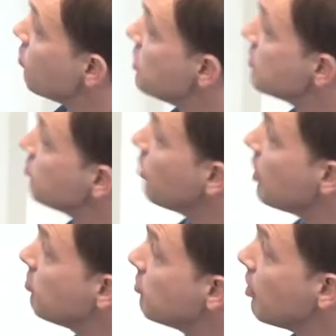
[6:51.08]
recent
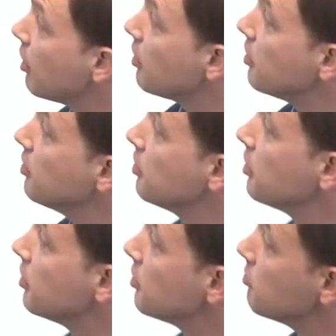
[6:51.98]
paper by
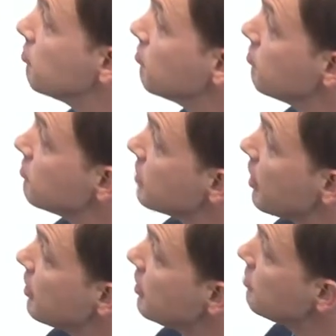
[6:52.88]
um,
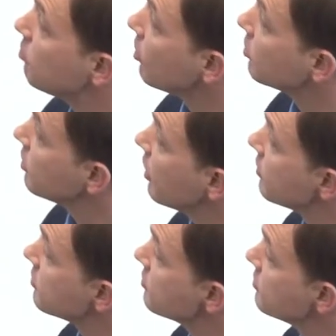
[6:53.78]
Sandy Liebhold and
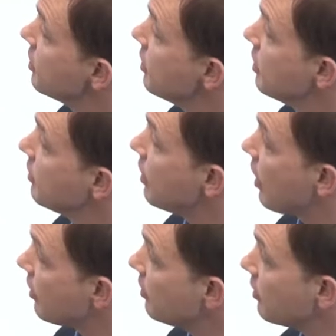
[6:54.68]
others, they
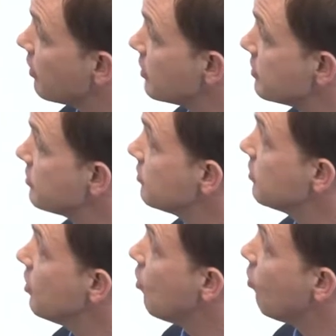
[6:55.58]
analyzed
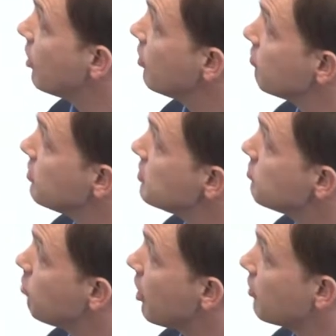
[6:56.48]
one of these
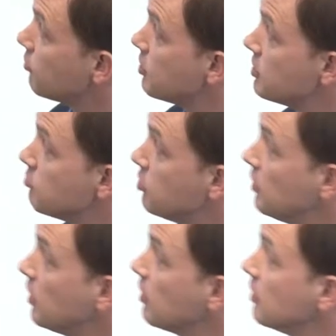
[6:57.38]
pathways in
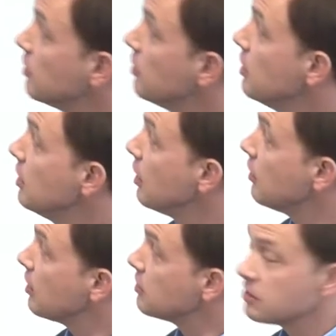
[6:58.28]
particular,
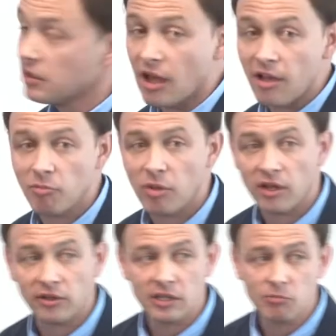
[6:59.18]
and that is live
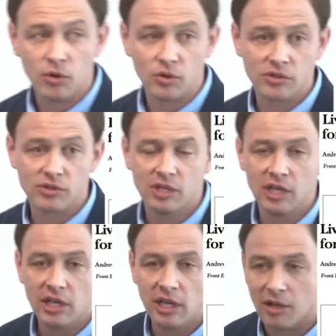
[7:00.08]
plant imports.
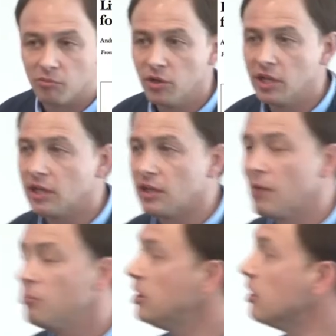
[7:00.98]
And I'm putting it
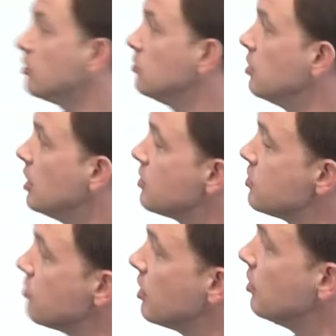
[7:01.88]
up here to
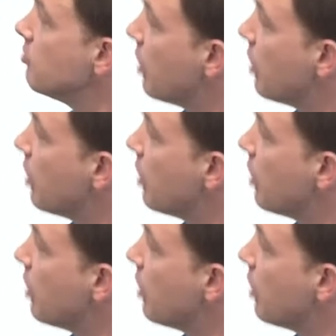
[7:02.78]
illustrate the